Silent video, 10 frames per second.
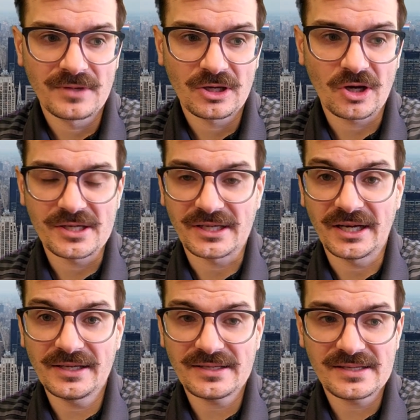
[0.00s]
causing
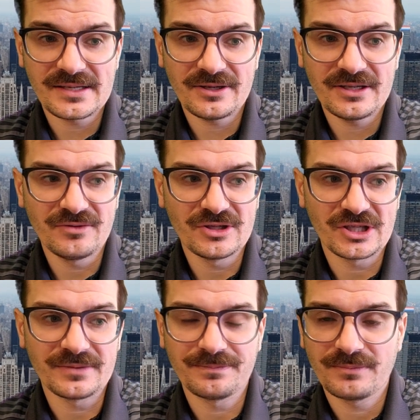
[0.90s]
unnecessary
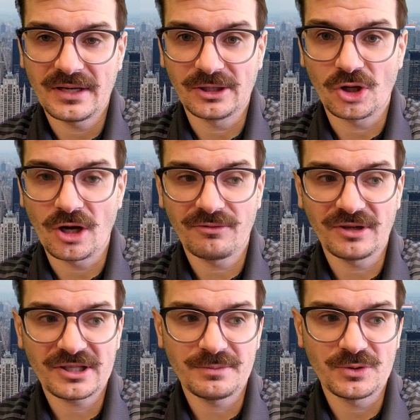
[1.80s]
division and
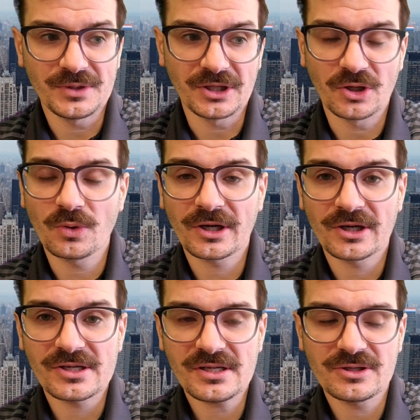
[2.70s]
conflict between
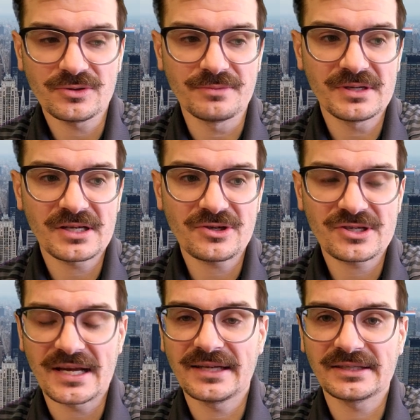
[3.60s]
coworkers due to
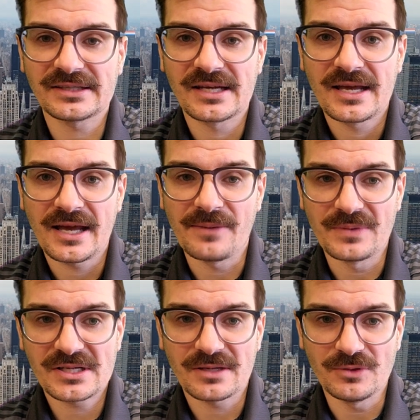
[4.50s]
misunderstandings and
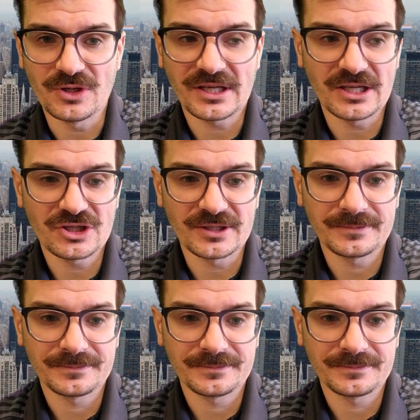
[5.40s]
miscommunication.